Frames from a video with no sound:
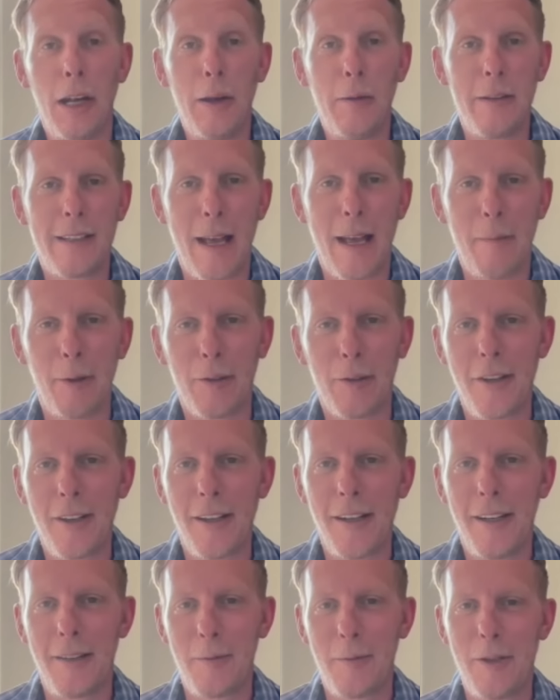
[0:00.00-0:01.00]
Lewis
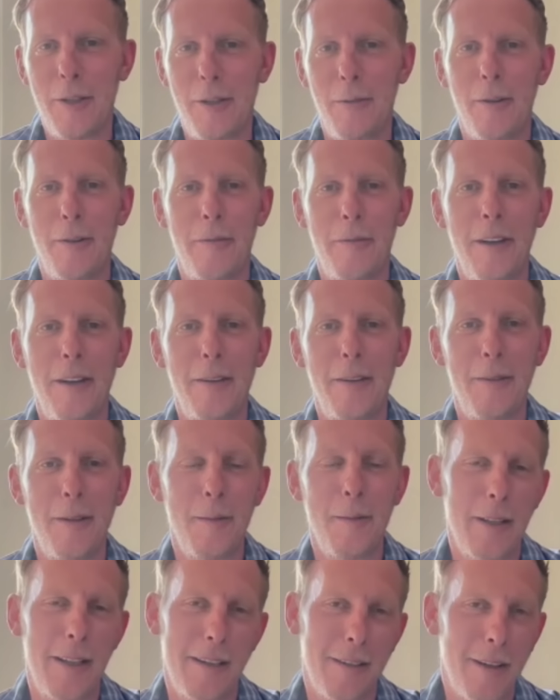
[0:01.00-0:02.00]
Hamilton, as we shall refer to
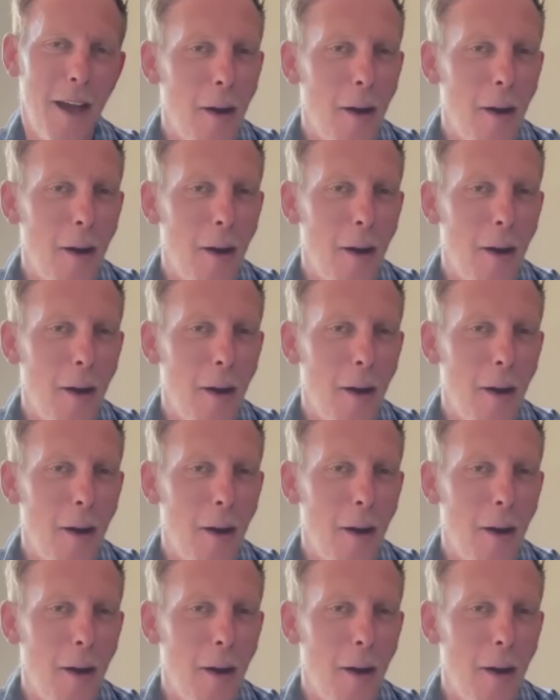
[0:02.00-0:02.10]
him with his